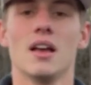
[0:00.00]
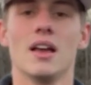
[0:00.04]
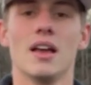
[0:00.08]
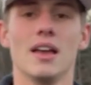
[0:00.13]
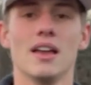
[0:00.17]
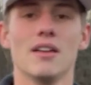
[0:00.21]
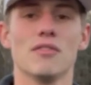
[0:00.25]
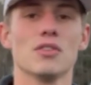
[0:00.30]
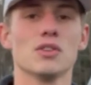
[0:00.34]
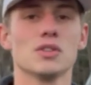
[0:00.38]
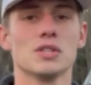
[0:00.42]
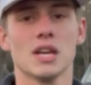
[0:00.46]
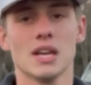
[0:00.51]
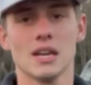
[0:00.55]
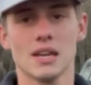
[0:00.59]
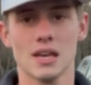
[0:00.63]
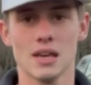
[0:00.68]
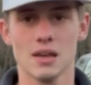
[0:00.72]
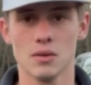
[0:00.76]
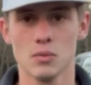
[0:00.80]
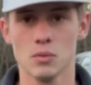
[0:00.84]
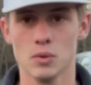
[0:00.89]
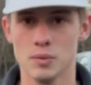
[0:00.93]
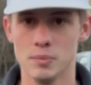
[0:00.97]
A first aid
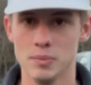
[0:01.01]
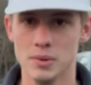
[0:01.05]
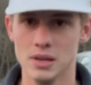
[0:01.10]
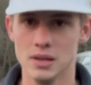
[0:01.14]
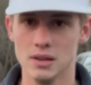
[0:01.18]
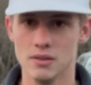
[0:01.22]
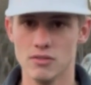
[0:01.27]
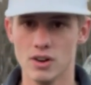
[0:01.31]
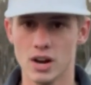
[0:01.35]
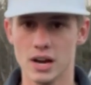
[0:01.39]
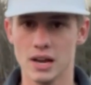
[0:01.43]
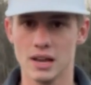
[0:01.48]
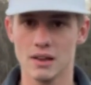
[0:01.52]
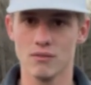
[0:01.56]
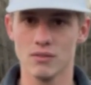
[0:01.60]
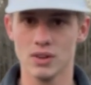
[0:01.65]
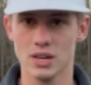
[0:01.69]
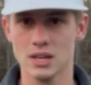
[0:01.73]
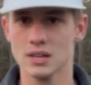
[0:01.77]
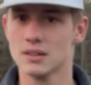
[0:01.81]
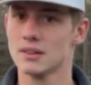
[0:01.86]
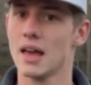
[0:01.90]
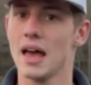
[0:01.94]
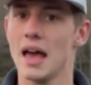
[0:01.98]
kit would be very
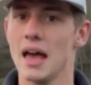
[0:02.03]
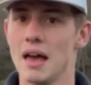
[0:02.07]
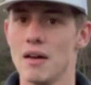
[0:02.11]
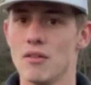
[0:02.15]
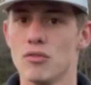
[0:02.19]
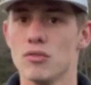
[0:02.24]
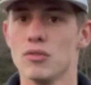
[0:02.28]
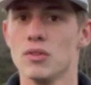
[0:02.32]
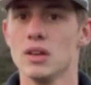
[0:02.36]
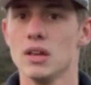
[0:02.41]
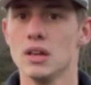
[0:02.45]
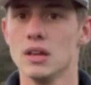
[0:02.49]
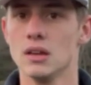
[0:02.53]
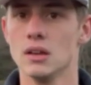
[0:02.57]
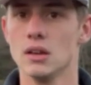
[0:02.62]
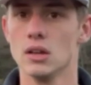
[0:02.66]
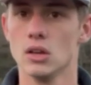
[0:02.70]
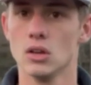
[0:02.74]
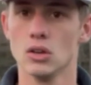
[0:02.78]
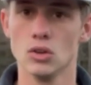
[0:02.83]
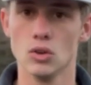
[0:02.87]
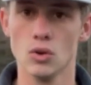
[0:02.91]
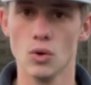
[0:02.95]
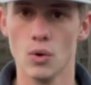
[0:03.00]
convenient to have in
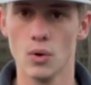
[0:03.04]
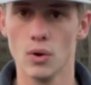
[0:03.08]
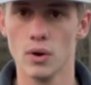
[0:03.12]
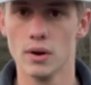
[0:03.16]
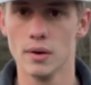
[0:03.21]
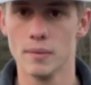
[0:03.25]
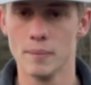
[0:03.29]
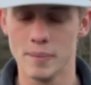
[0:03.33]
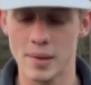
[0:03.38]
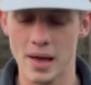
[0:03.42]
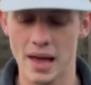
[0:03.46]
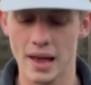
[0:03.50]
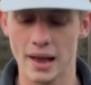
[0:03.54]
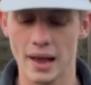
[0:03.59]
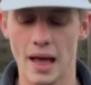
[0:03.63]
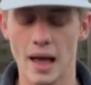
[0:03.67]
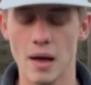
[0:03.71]
your bag.